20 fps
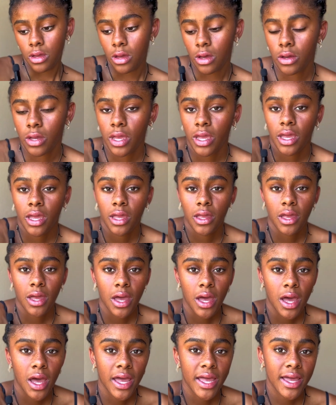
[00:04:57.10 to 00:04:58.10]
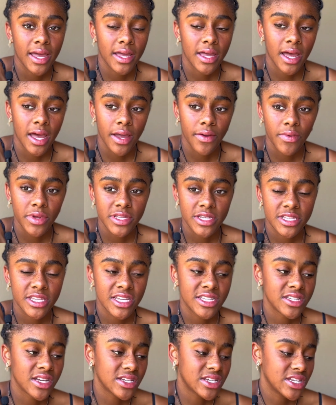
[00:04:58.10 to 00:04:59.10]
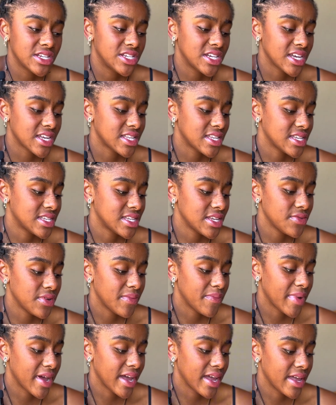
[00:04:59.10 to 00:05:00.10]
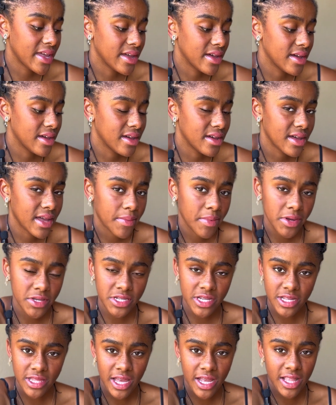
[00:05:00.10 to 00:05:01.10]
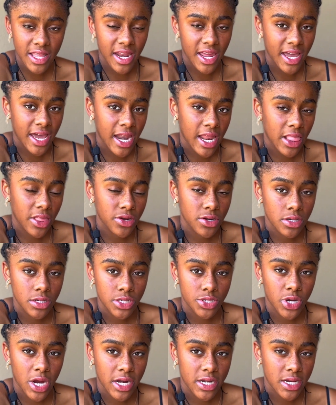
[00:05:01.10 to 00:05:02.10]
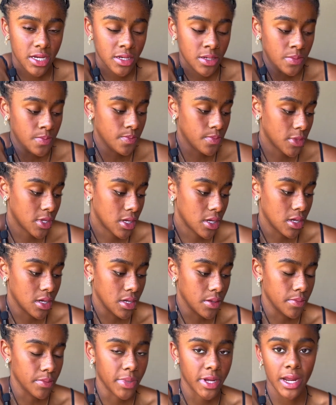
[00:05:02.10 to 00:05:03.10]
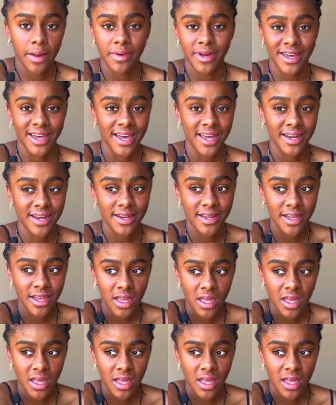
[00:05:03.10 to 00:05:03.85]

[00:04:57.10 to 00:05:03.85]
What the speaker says: Okay, I went to TikTok to check to see what my eyebrows look like, and I got a little distracted, but I'm done.